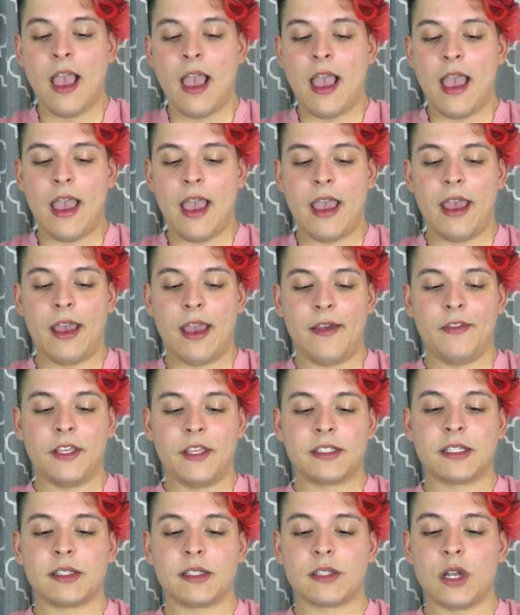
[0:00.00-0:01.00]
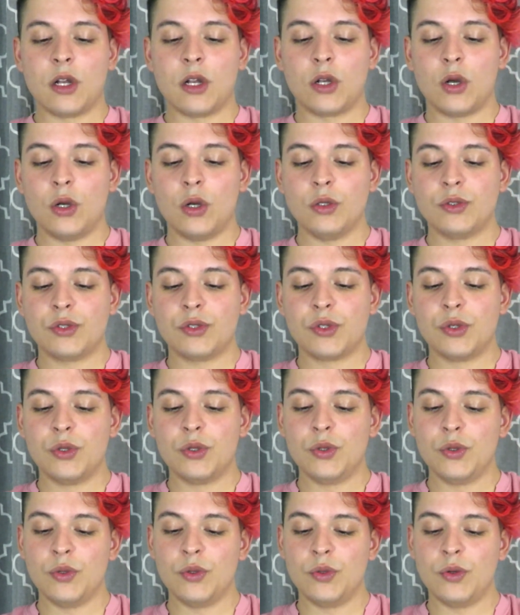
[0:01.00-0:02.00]
And this is the Go
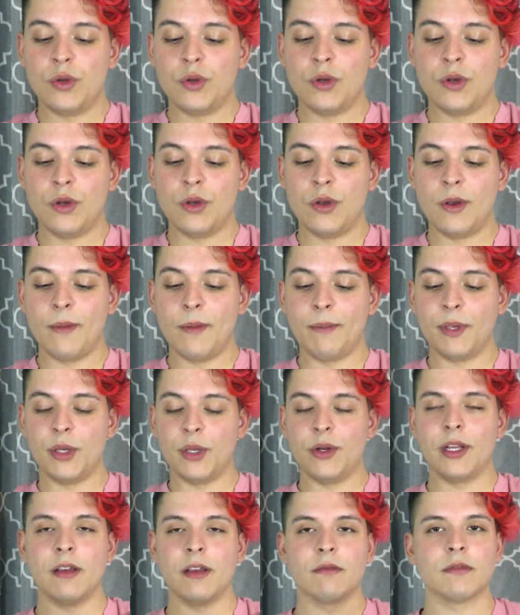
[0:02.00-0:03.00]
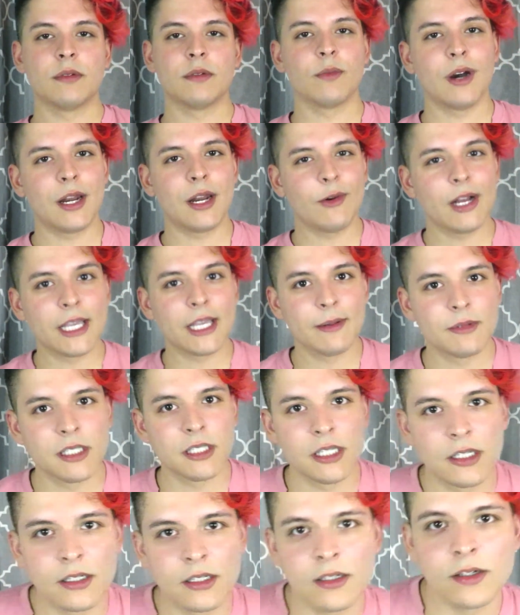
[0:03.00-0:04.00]
To Beauty. Why do I keep
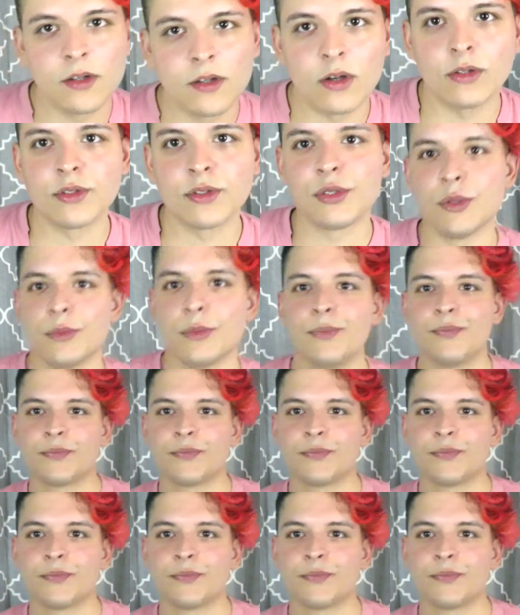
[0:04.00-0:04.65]
saying Go To?